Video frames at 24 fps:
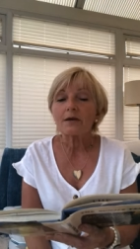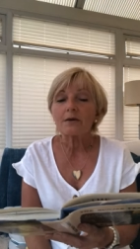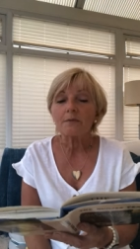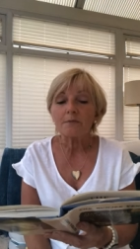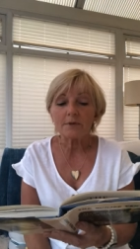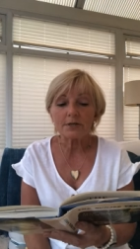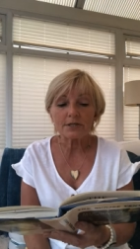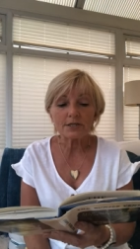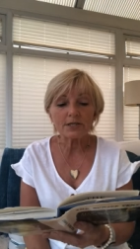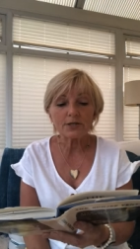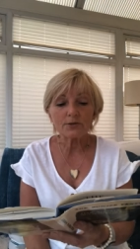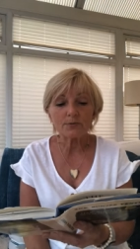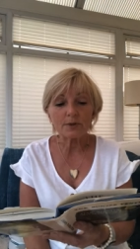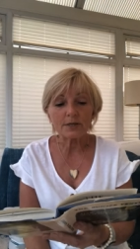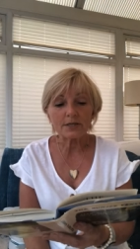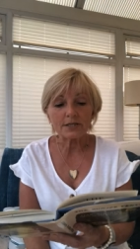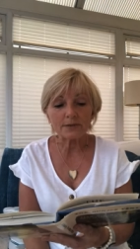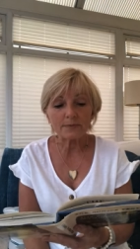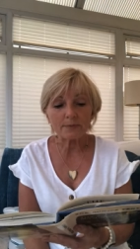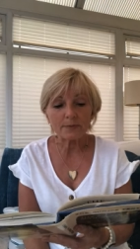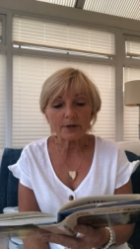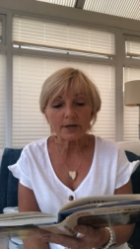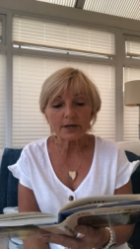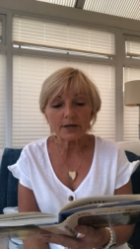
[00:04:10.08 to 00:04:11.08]
Mrs.
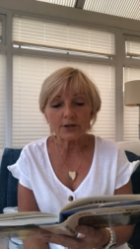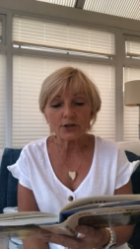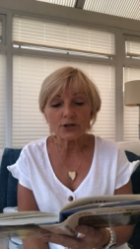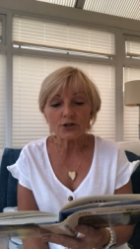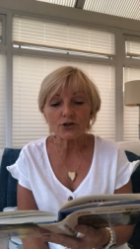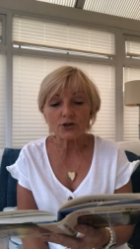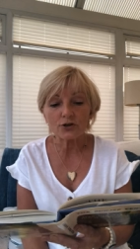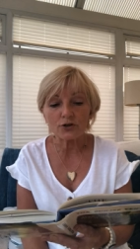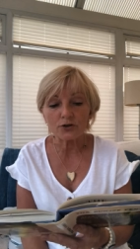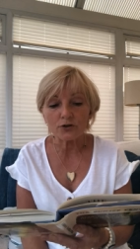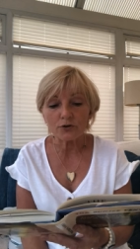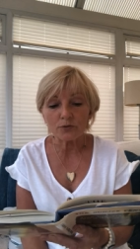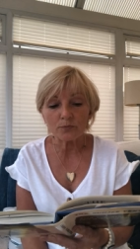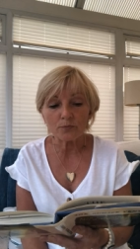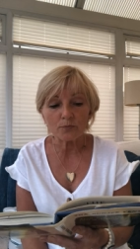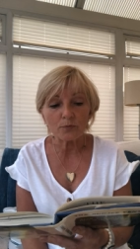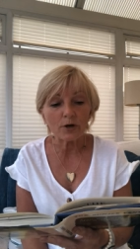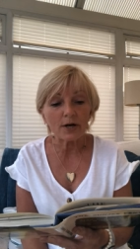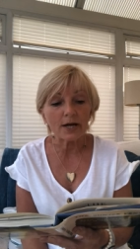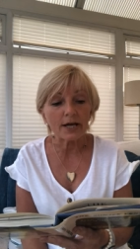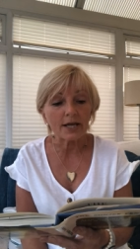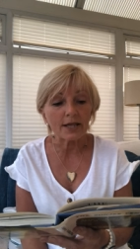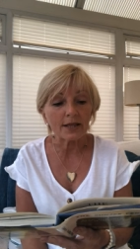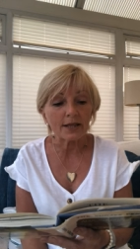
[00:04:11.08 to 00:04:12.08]
Winsborrow and the children
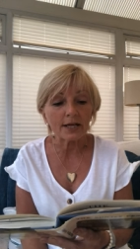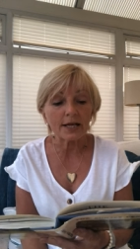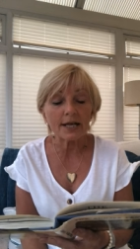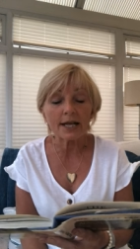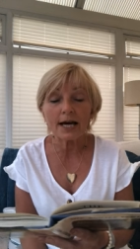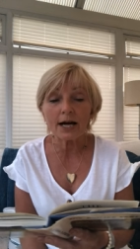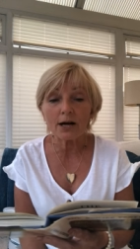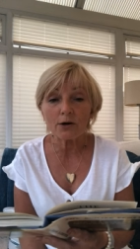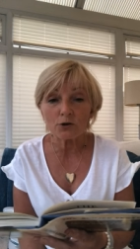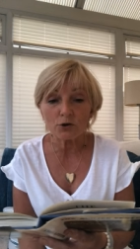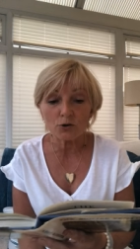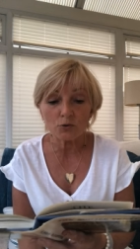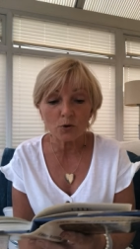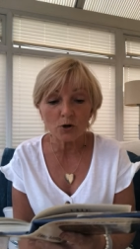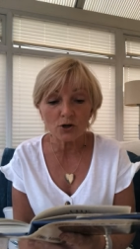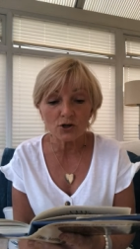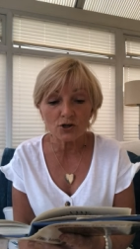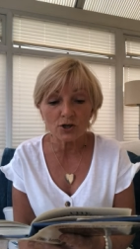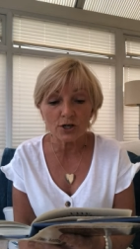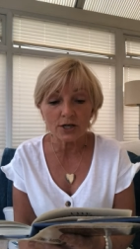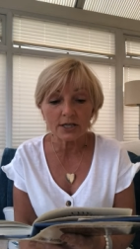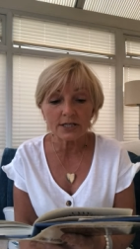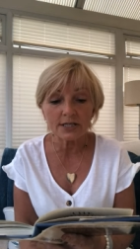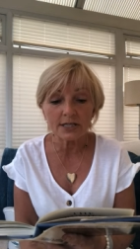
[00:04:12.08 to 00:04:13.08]
were in the lounge
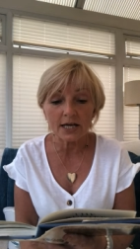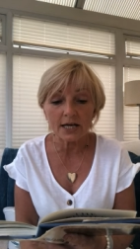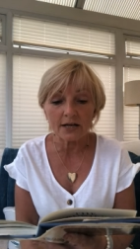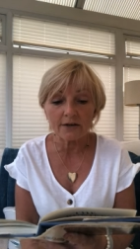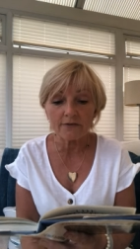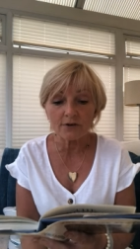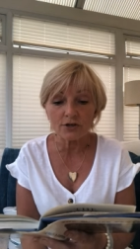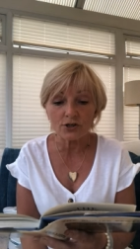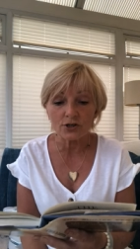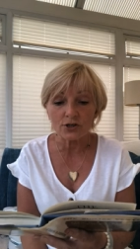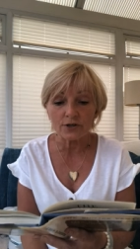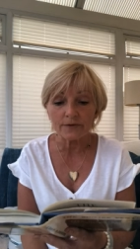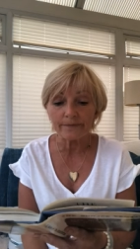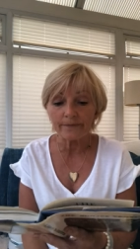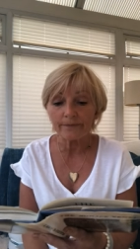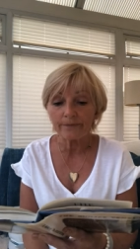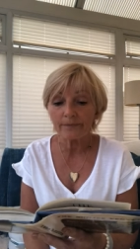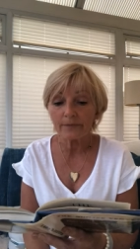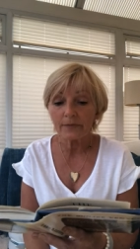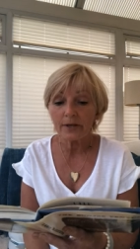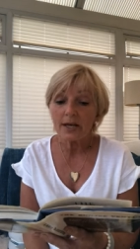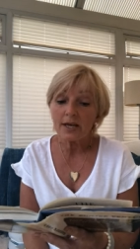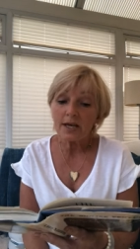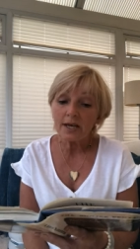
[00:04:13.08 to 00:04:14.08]
watching television.
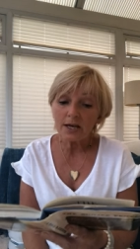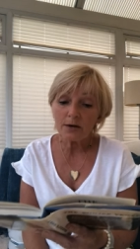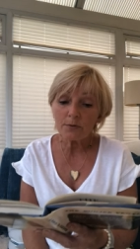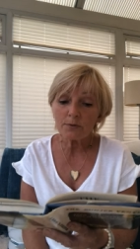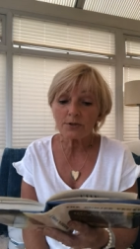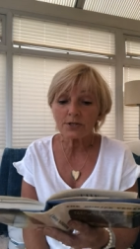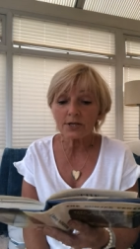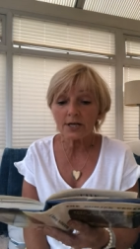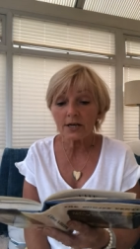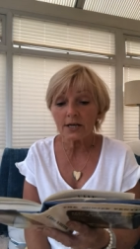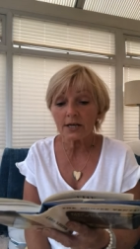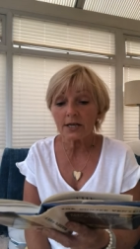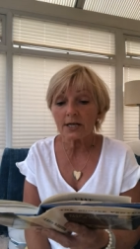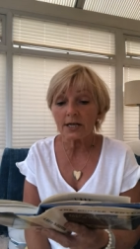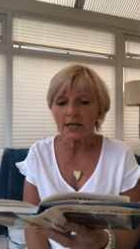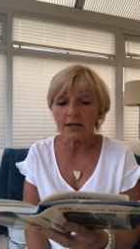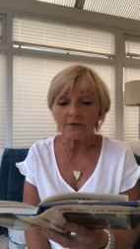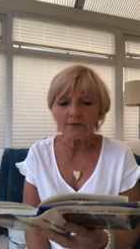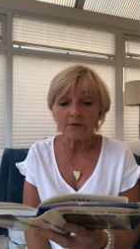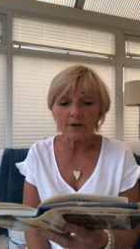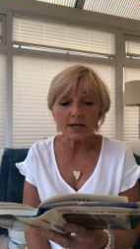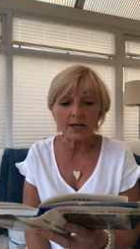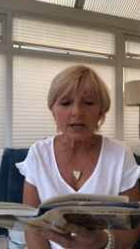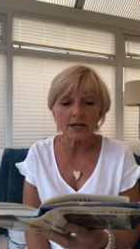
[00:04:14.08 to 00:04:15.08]
It was early
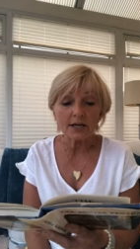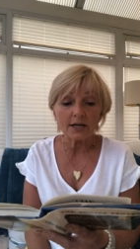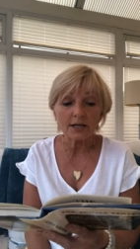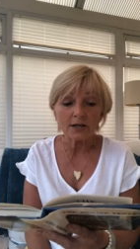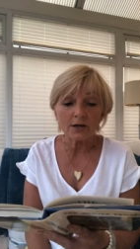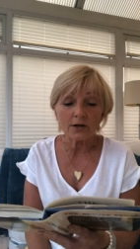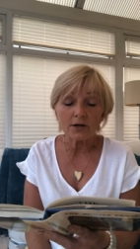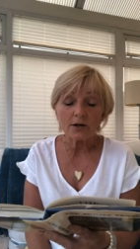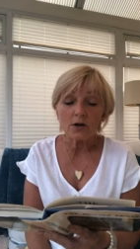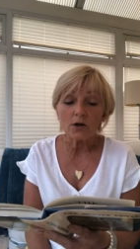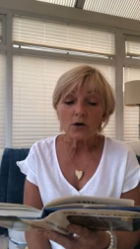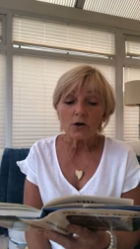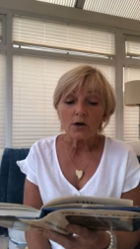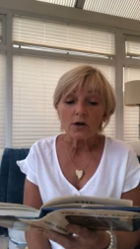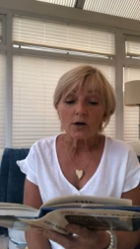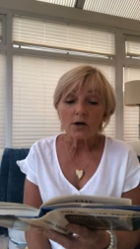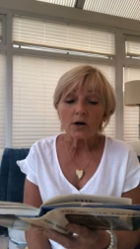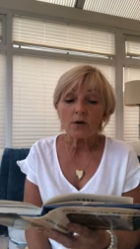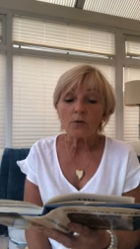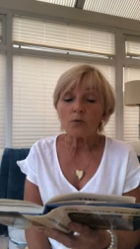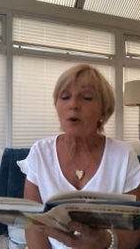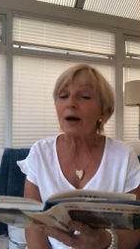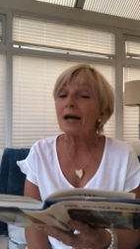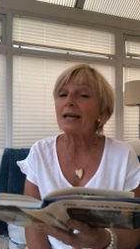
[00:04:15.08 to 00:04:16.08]
evening and
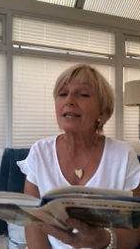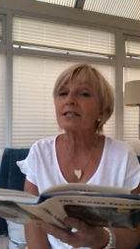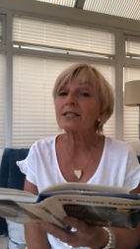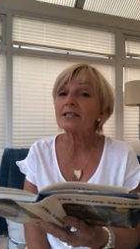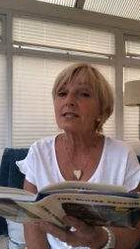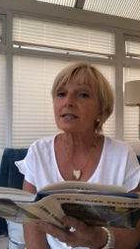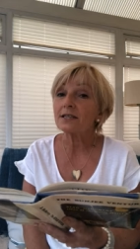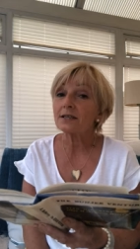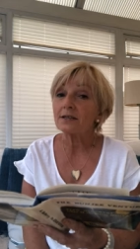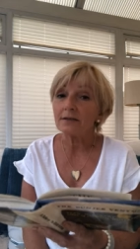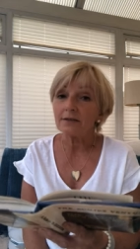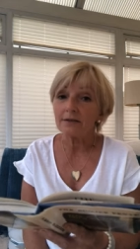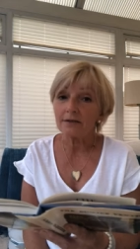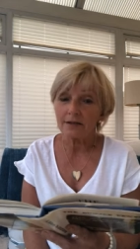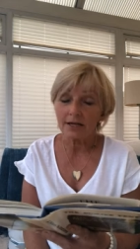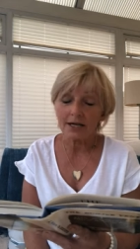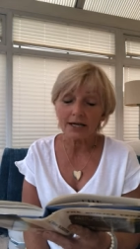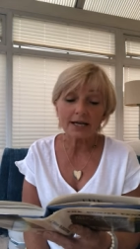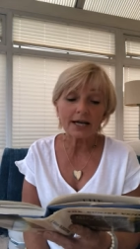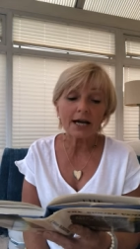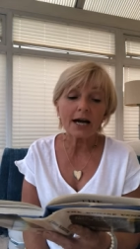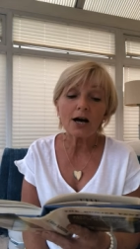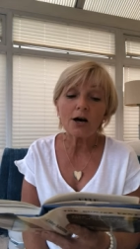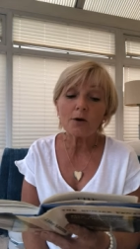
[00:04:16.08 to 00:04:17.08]
a western, a
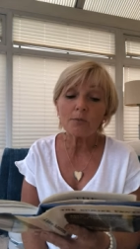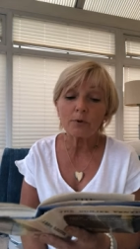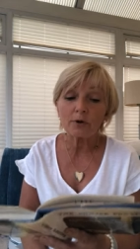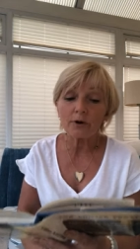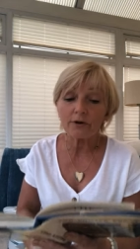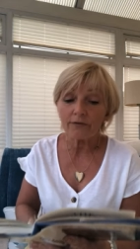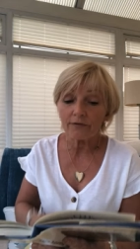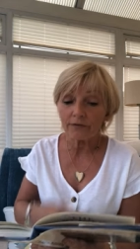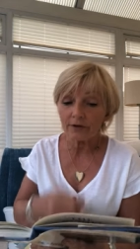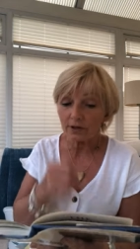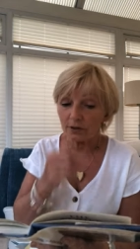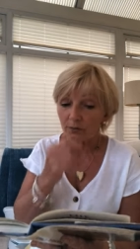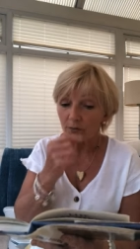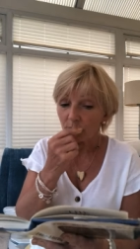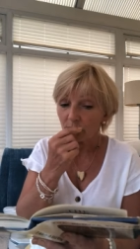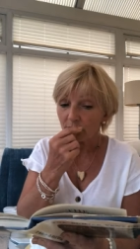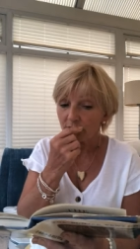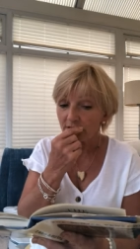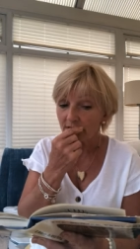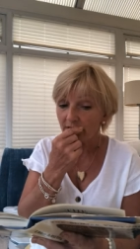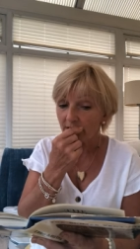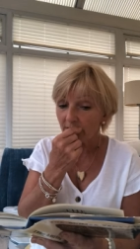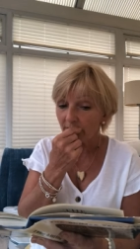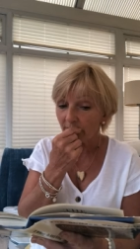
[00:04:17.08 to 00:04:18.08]
cowboy film,
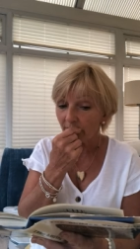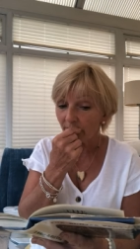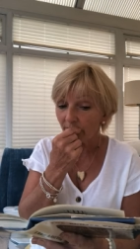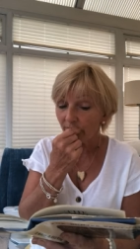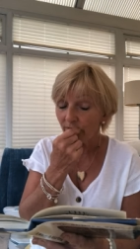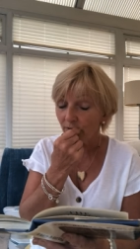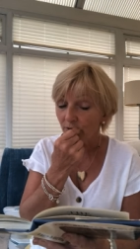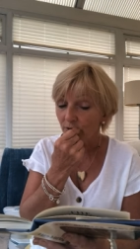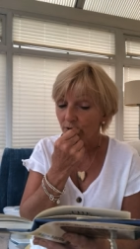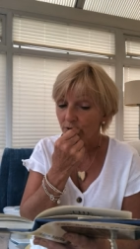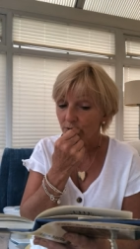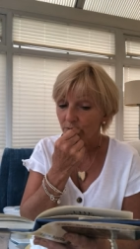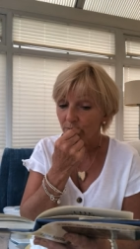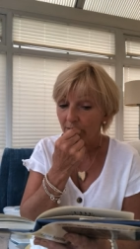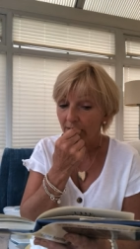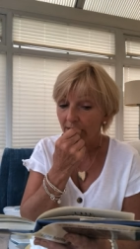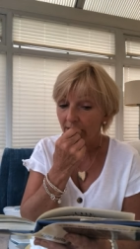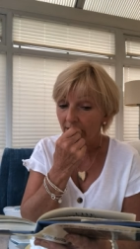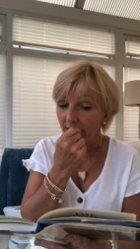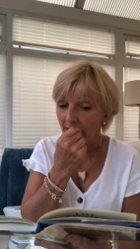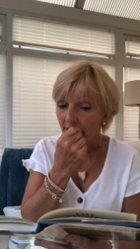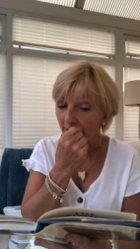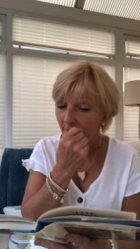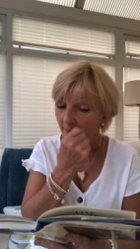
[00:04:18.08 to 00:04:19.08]
was in full
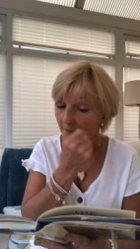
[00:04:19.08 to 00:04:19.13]
swing.